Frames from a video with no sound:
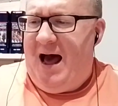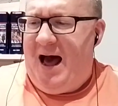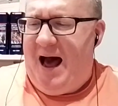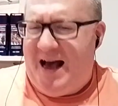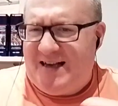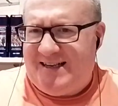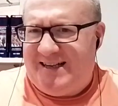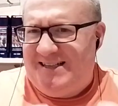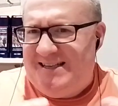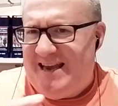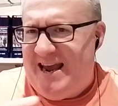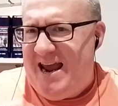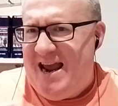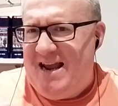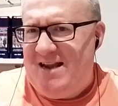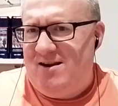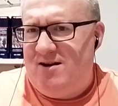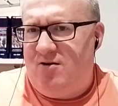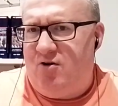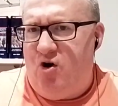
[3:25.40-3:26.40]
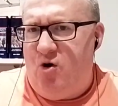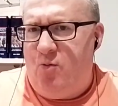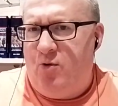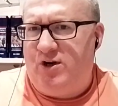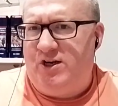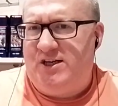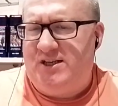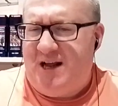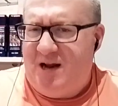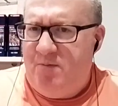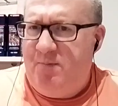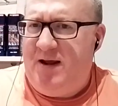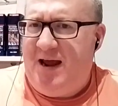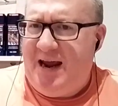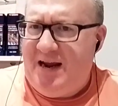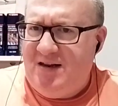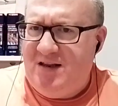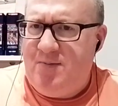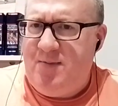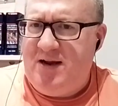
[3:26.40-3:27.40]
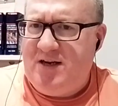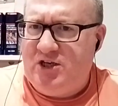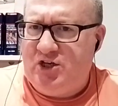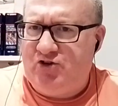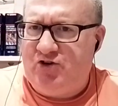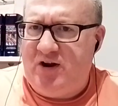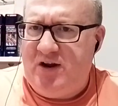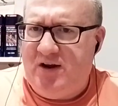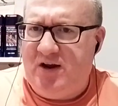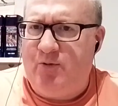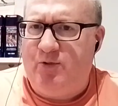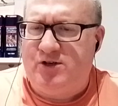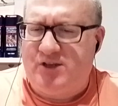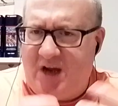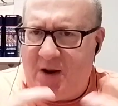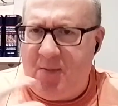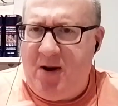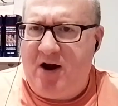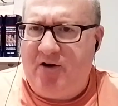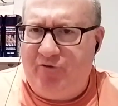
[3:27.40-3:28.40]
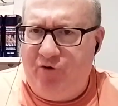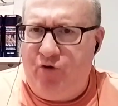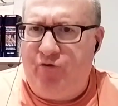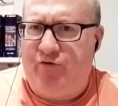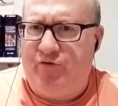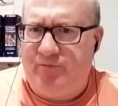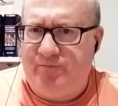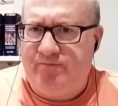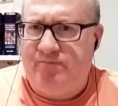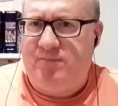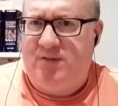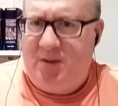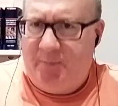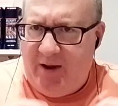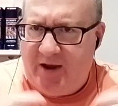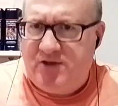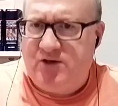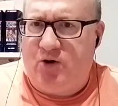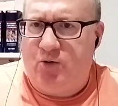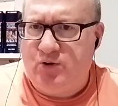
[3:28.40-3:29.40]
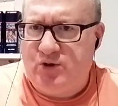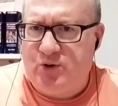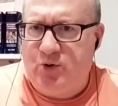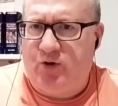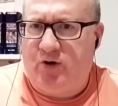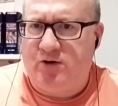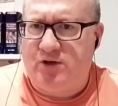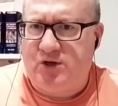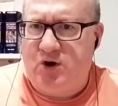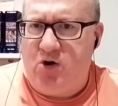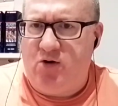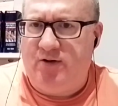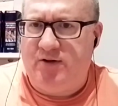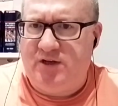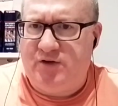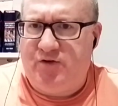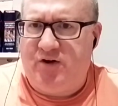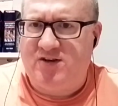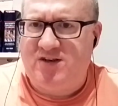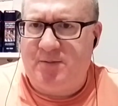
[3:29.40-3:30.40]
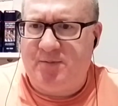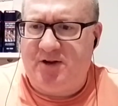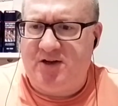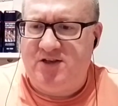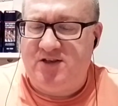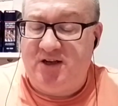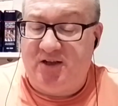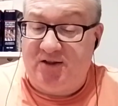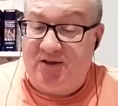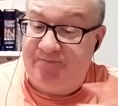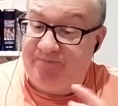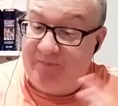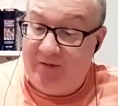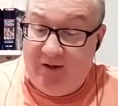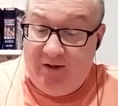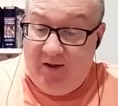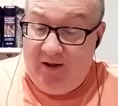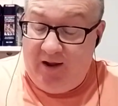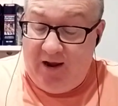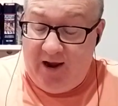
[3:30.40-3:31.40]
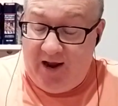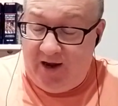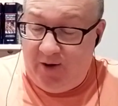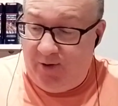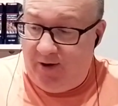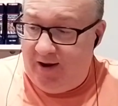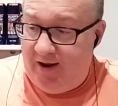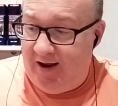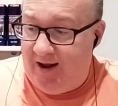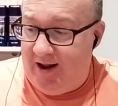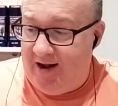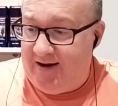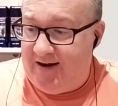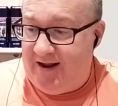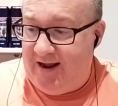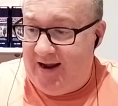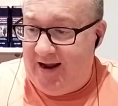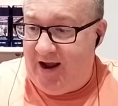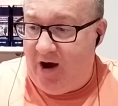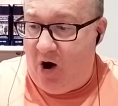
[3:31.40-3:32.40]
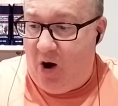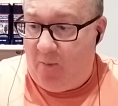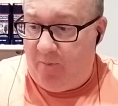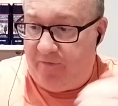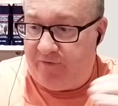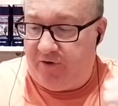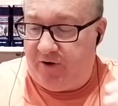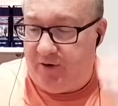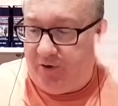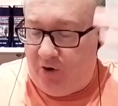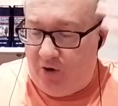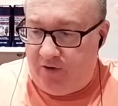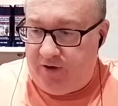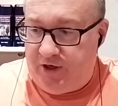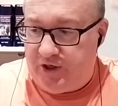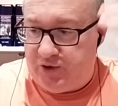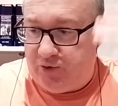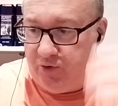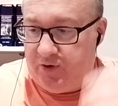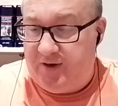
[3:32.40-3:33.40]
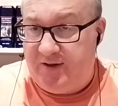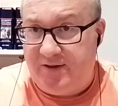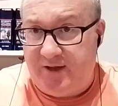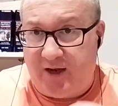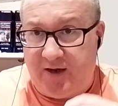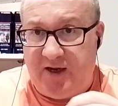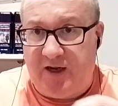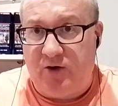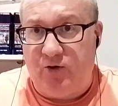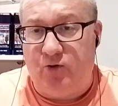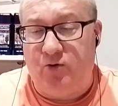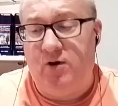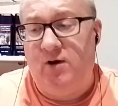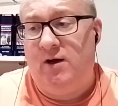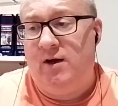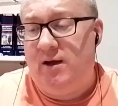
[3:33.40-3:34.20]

As a 10, almost sitting behind the main striker, was Kamar Roof, the best goal scorer in Scotland as far as I'm concerned. Anyway, and up front, on his own, Danilo